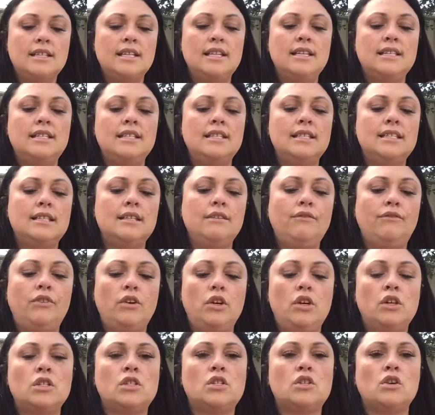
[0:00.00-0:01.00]
This is the
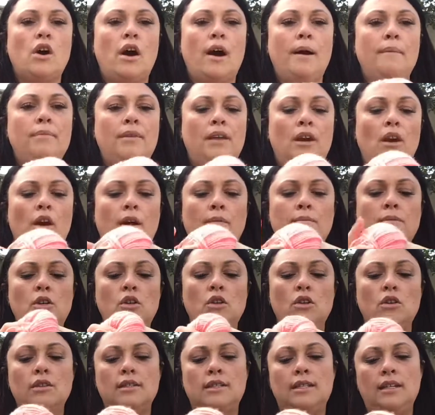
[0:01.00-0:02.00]
first time that I'm
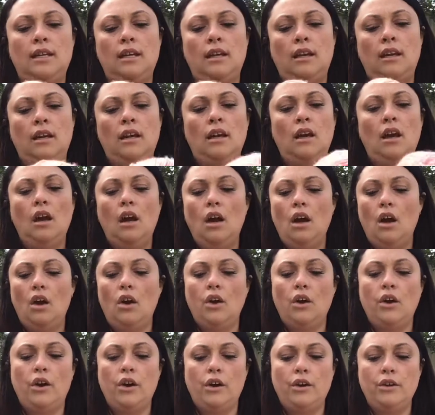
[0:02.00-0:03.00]
using
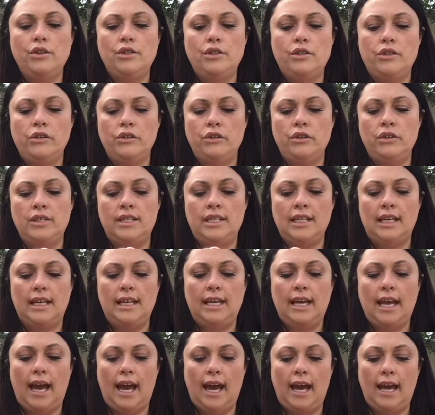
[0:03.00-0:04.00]
Go To
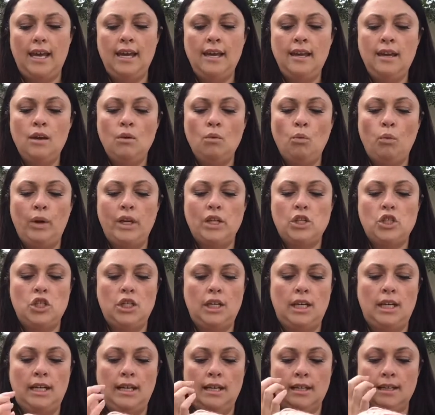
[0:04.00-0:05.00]
DK, which
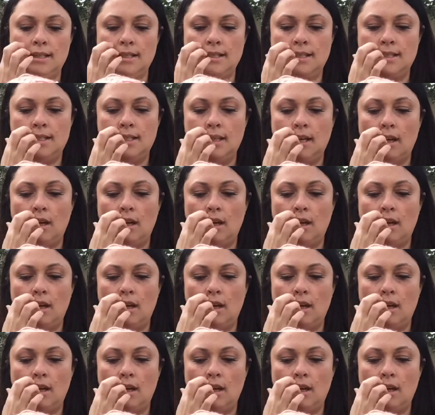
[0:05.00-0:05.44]
is